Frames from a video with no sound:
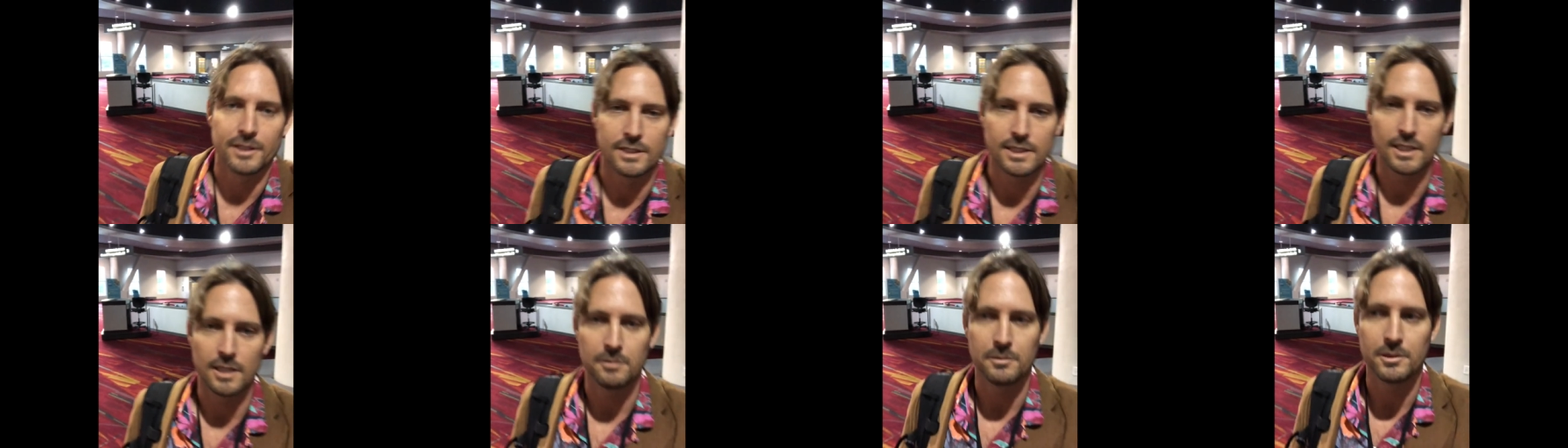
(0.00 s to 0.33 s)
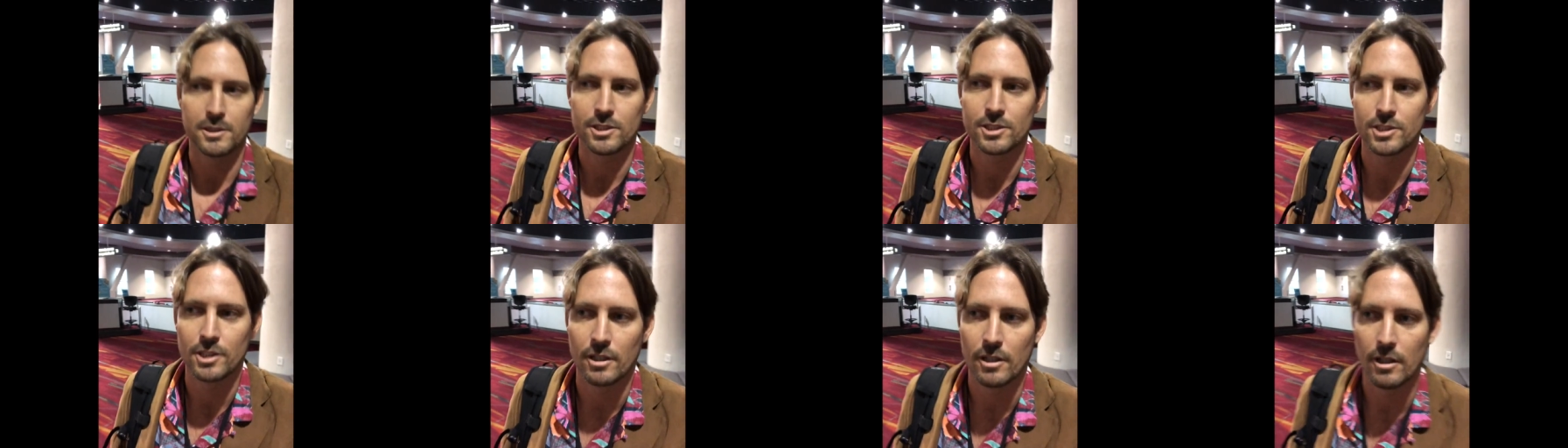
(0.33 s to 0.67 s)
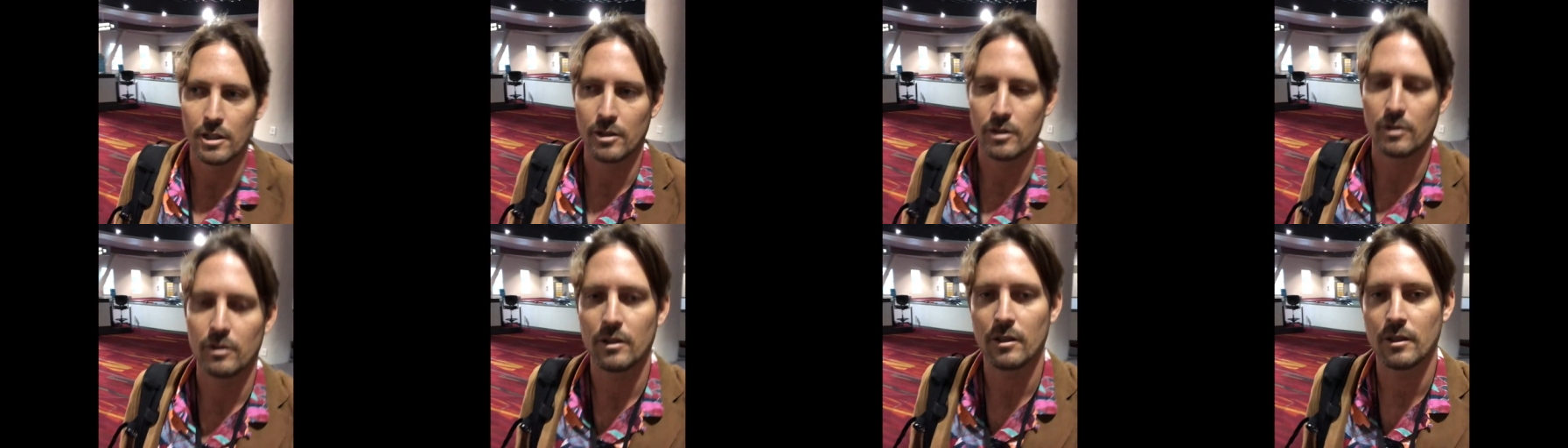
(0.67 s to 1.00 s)
DEMA
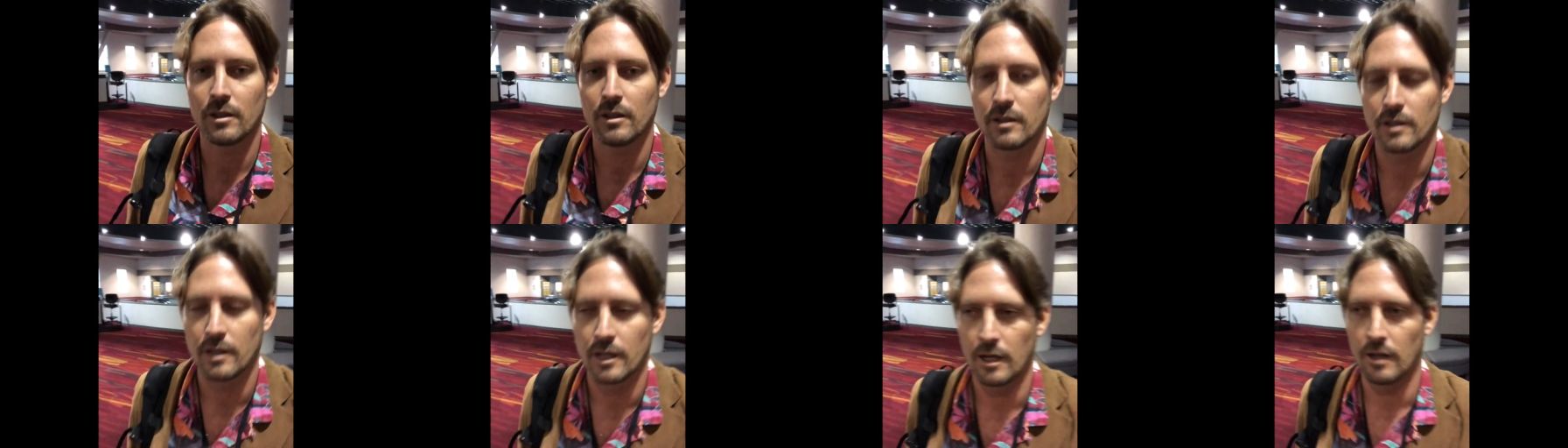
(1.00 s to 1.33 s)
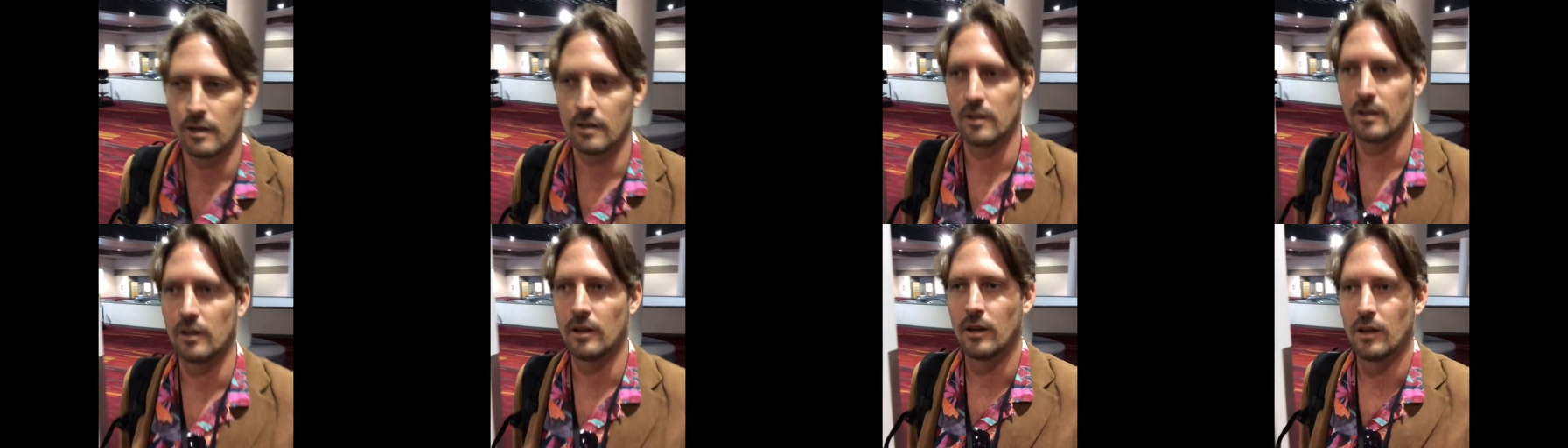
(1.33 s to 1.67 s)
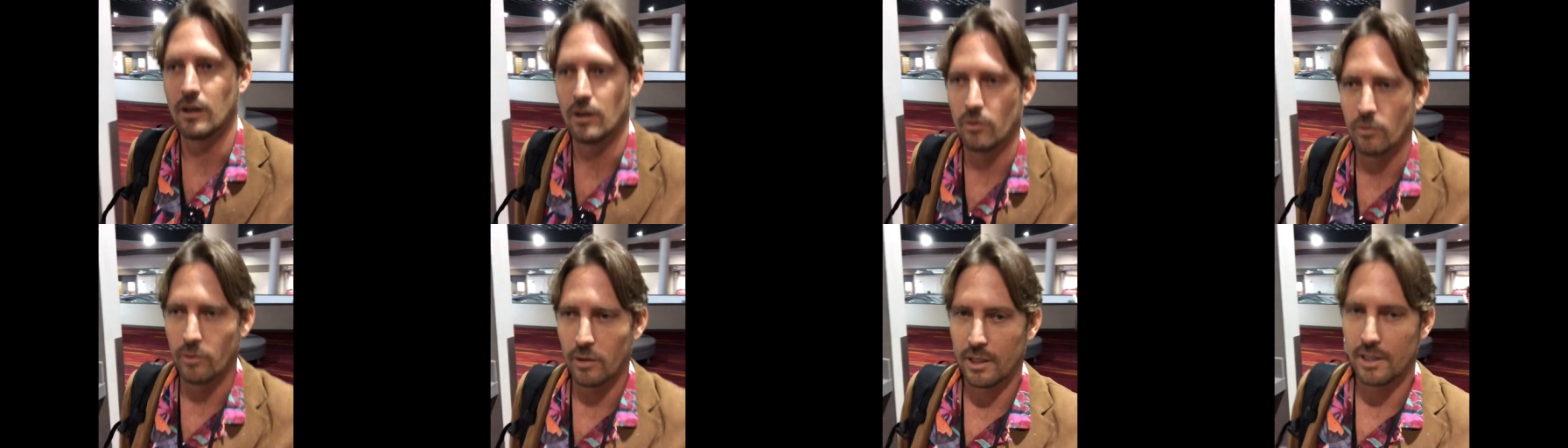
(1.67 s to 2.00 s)
Show. We got
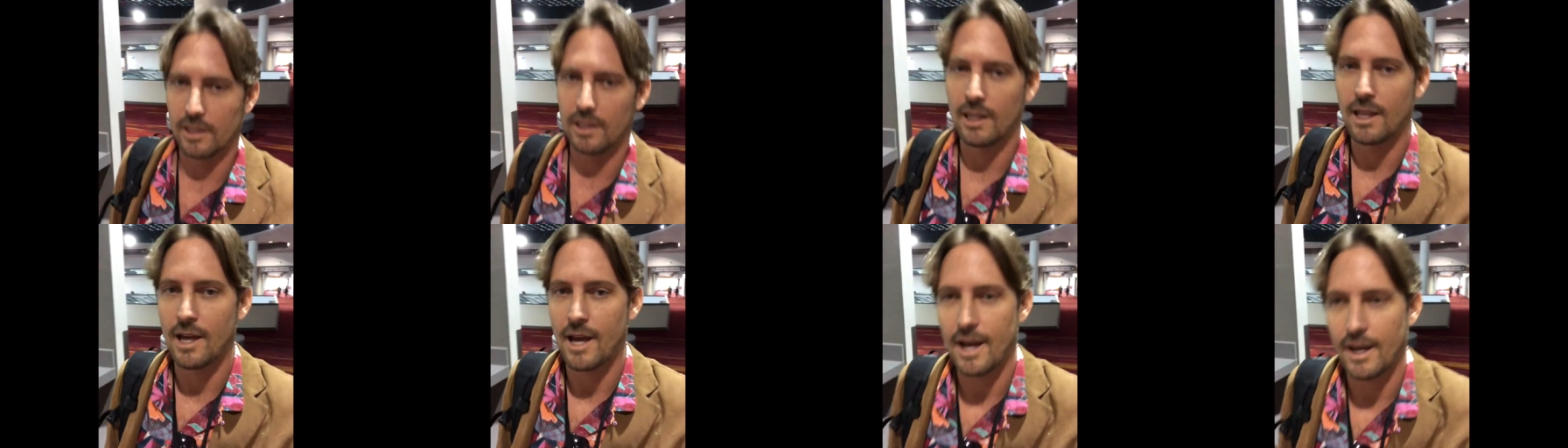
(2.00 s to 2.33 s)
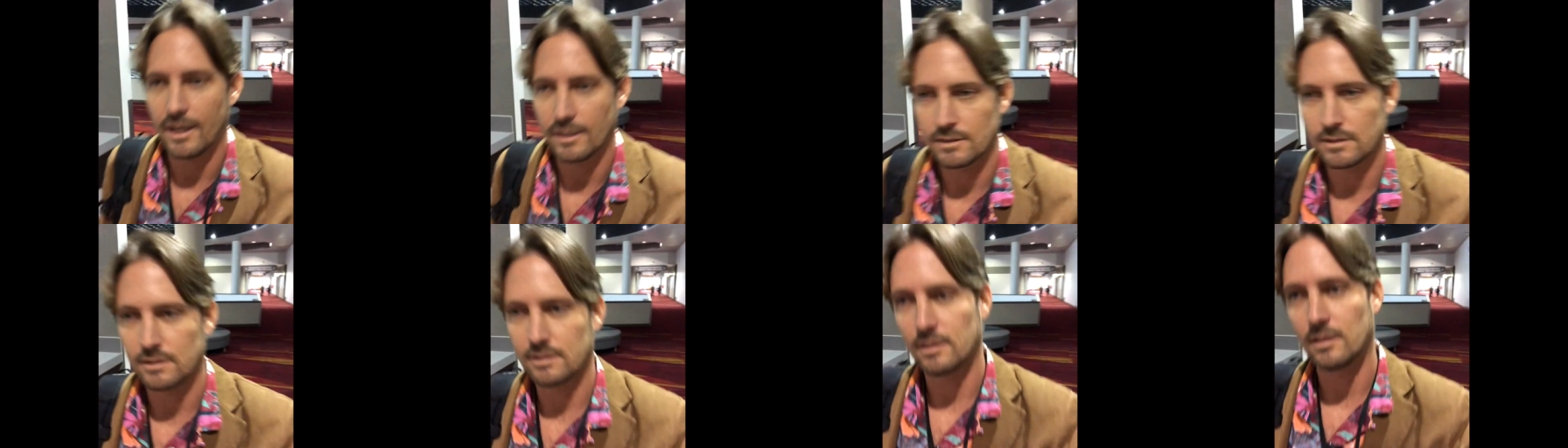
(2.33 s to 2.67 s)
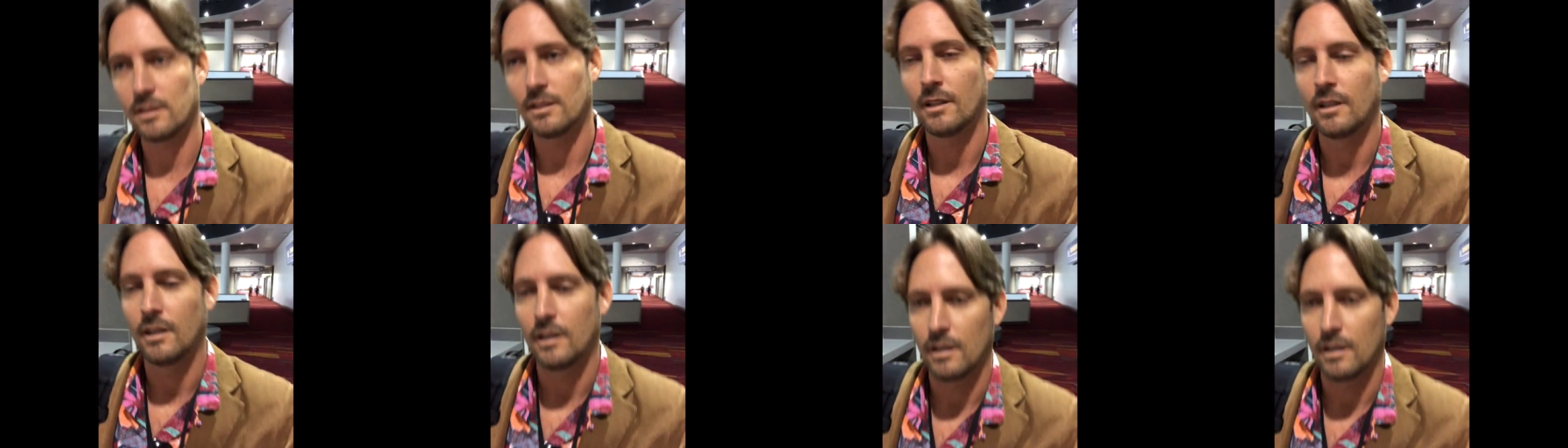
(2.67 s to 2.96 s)
one last